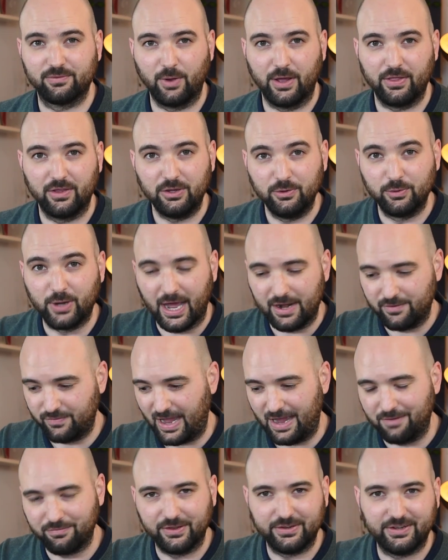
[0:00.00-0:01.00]
whether you kind of
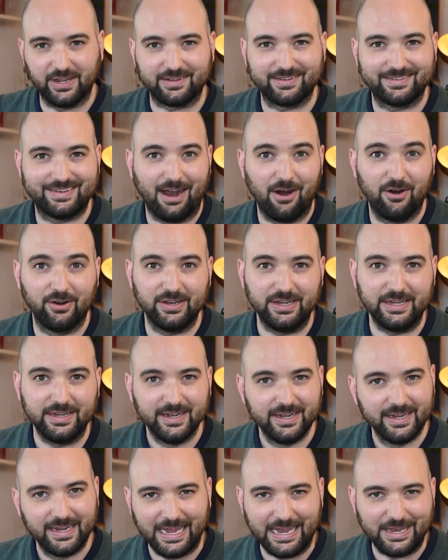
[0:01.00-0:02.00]
have the dexterity
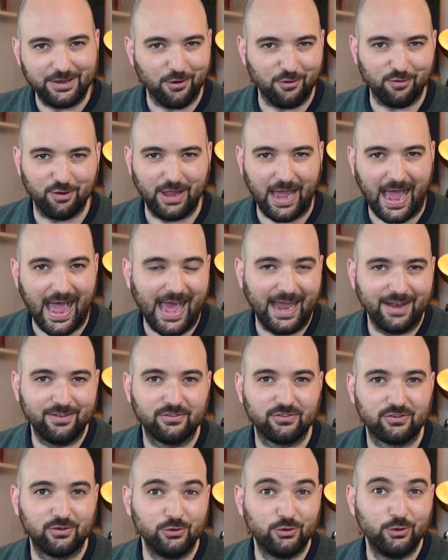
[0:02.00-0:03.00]
in your
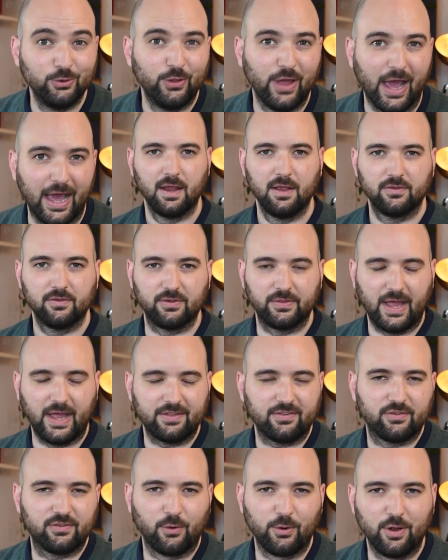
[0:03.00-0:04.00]
hands to do that. So
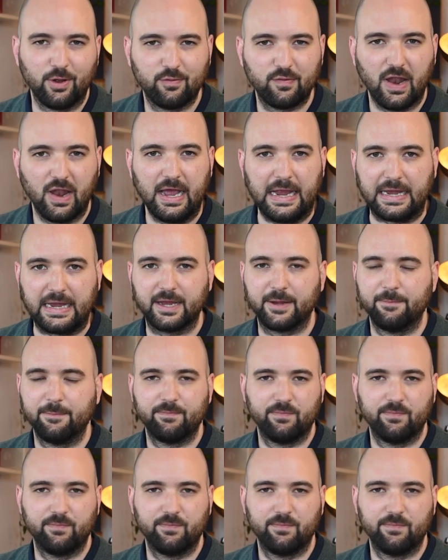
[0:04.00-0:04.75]
that's sort of like